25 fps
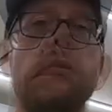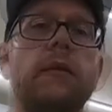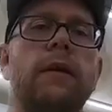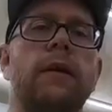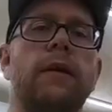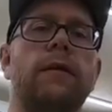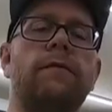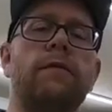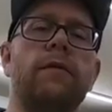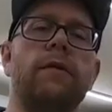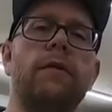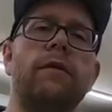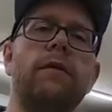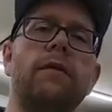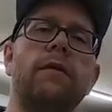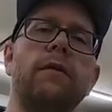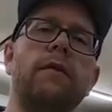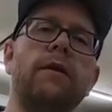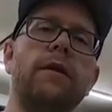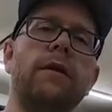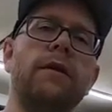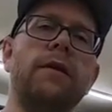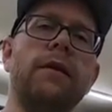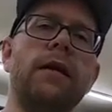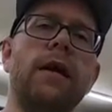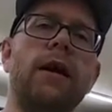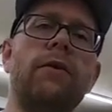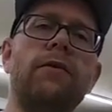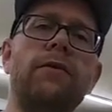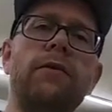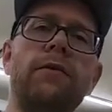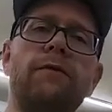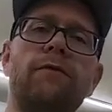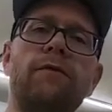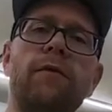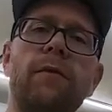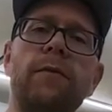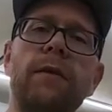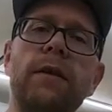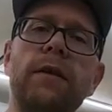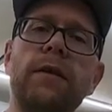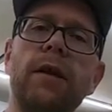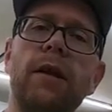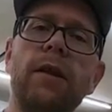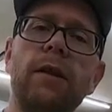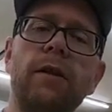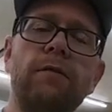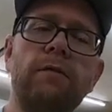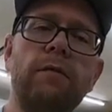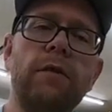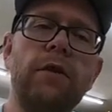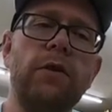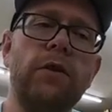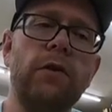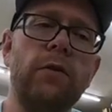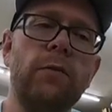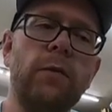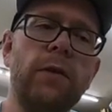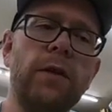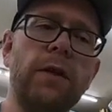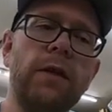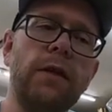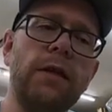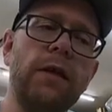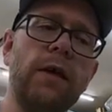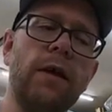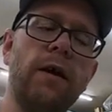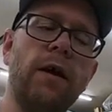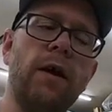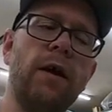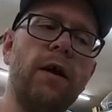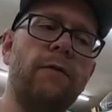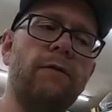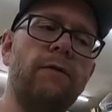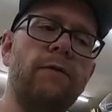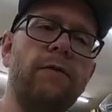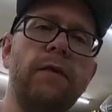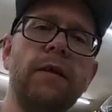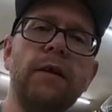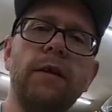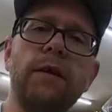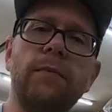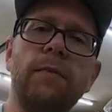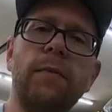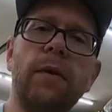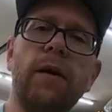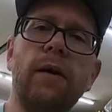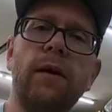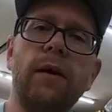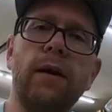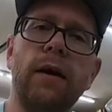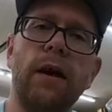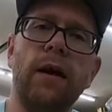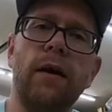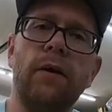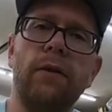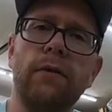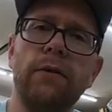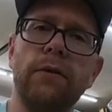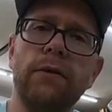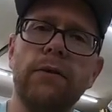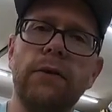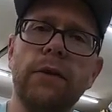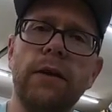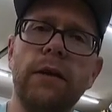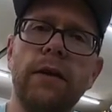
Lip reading: Even the sounds from the television would set off these bark collars,